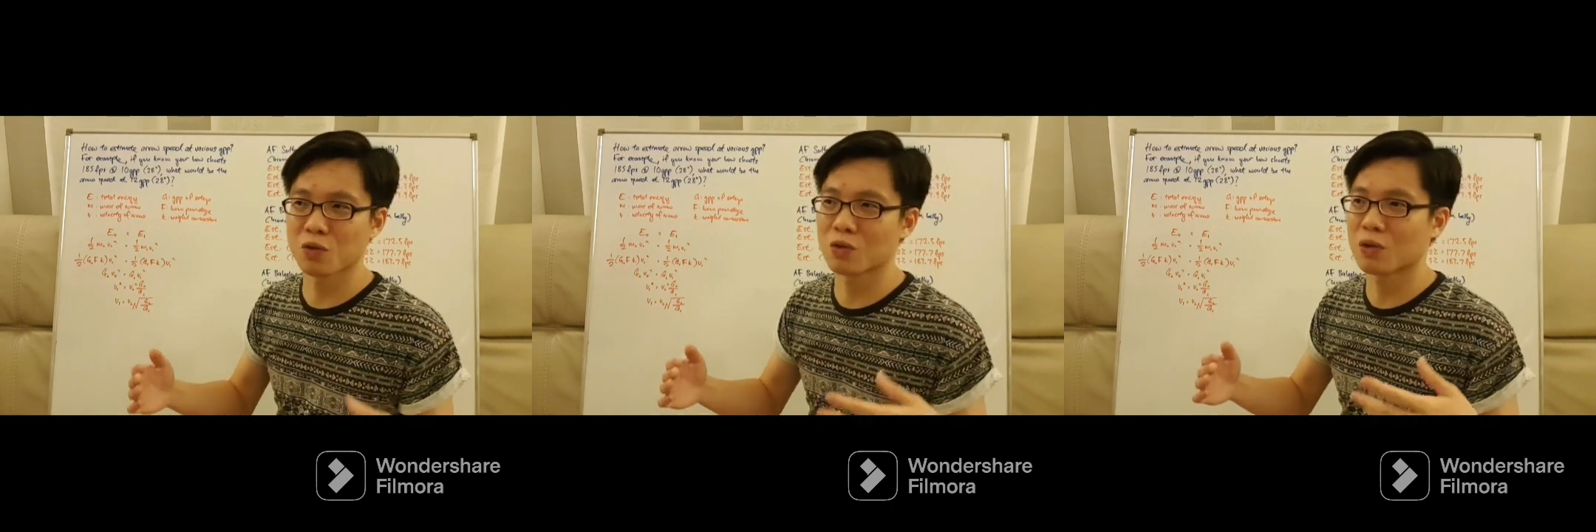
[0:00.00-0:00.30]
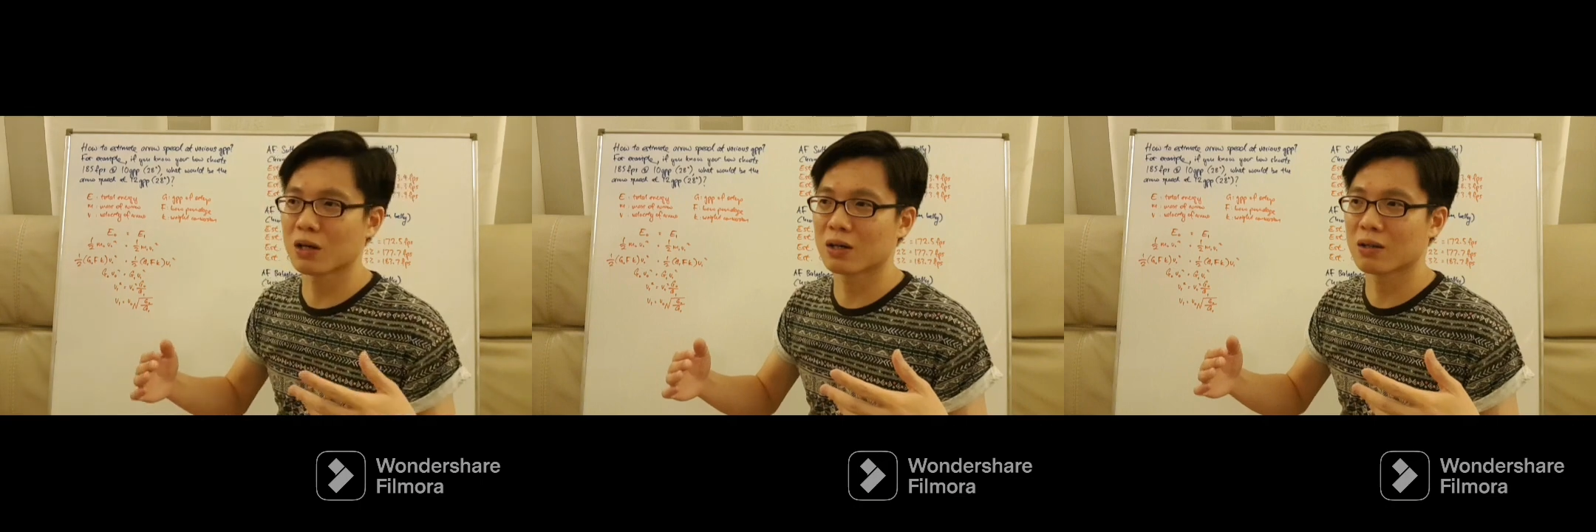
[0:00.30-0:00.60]

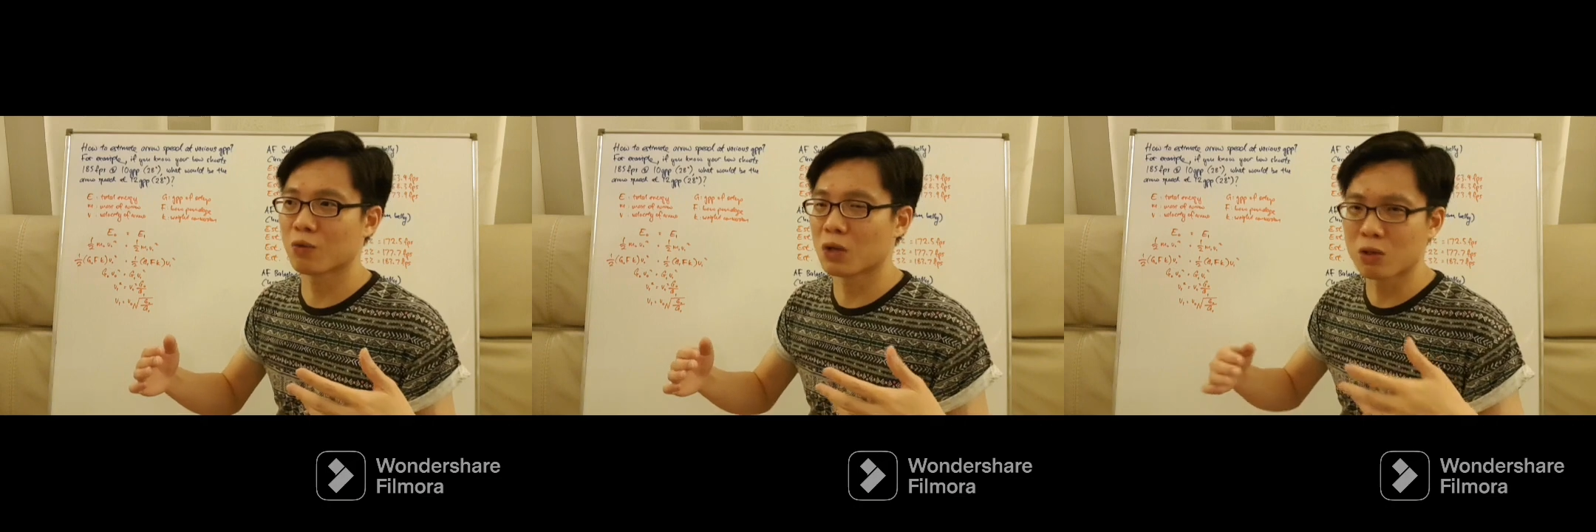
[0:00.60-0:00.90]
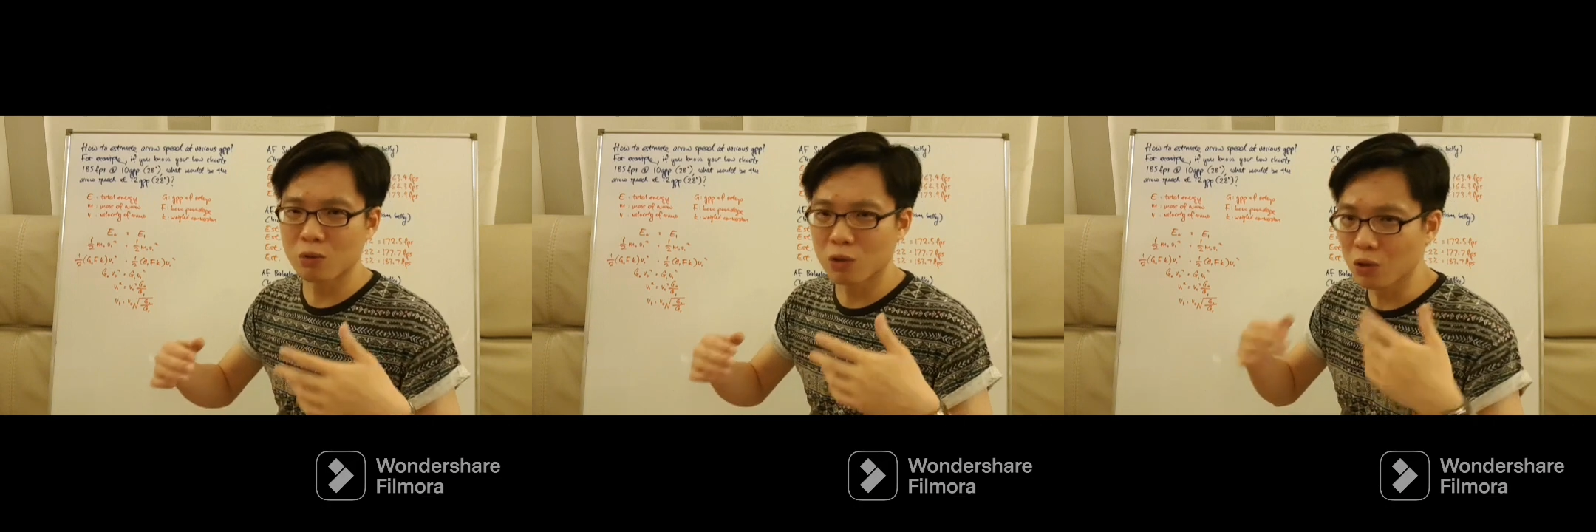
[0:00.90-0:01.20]
So
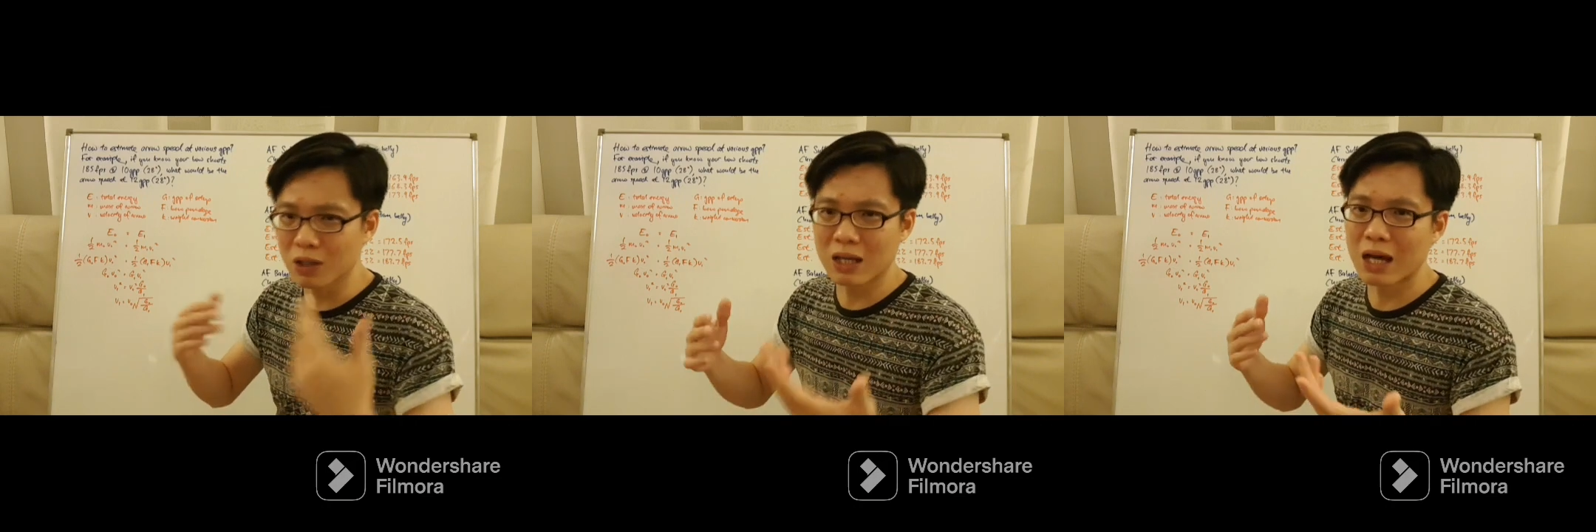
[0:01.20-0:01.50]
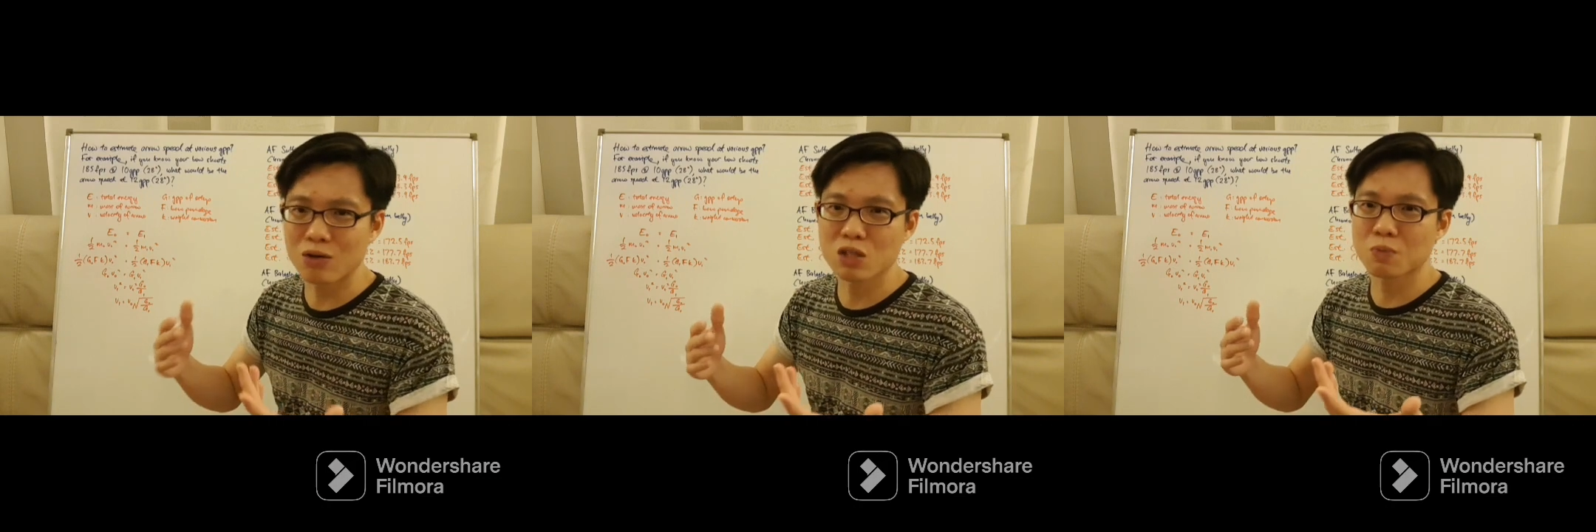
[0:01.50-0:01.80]
when you look
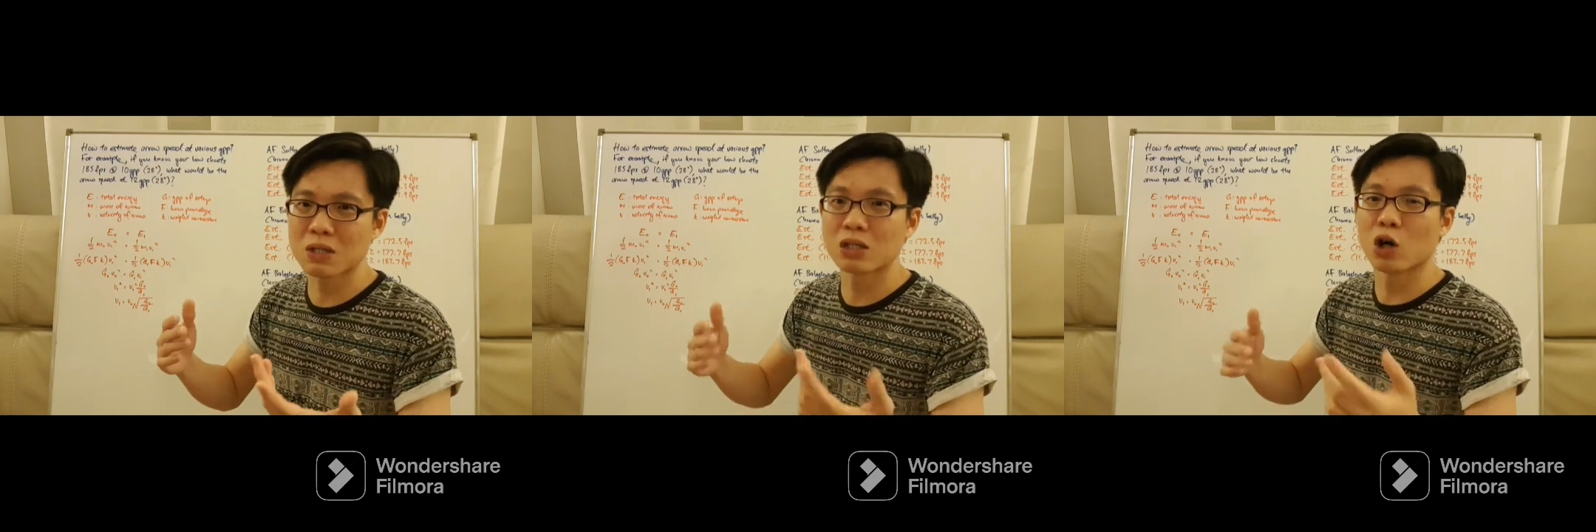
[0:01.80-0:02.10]
at arrow speed,